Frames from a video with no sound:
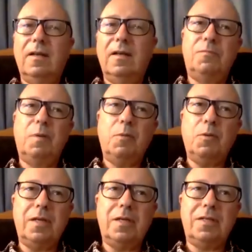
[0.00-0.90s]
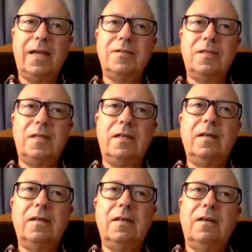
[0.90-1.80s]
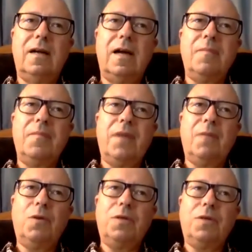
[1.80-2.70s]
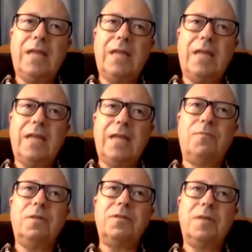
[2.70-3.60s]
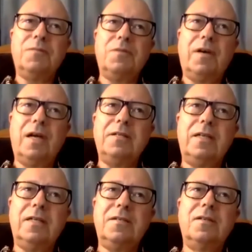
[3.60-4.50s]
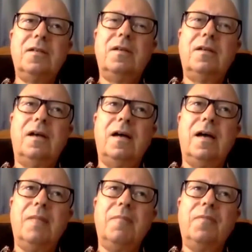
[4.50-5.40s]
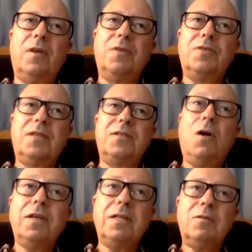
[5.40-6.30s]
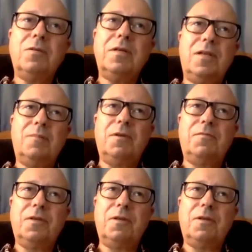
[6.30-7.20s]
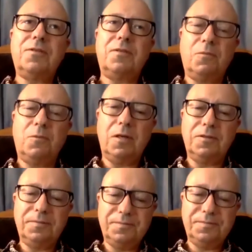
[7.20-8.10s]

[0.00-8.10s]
of Pramudia's legacy and what he had to offer in terms of ideas, not just on Indonesia, but for the rest of the world.